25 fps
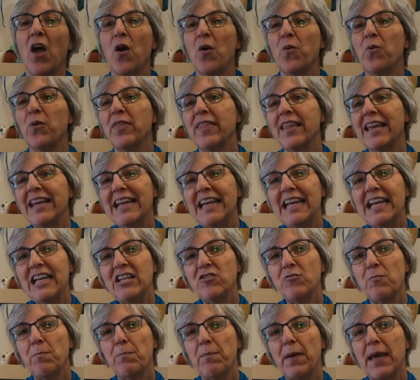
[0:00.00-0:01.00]
Within
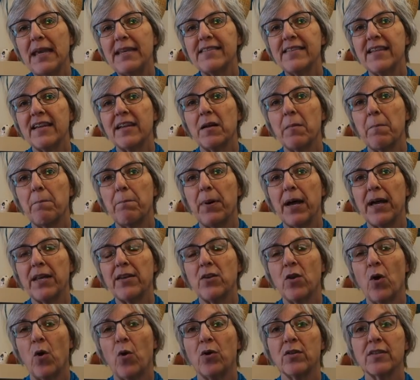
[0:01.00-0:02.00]
each basic
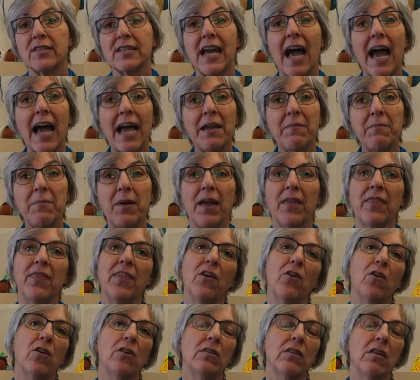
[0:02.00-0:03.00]
buttonhole type,
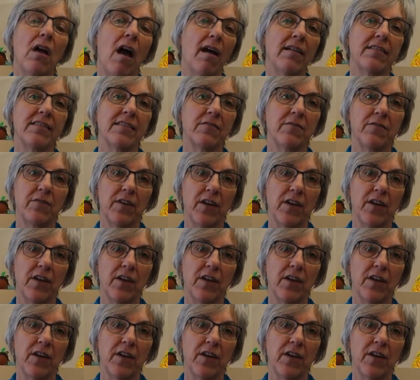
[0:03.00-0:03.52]
there are lots of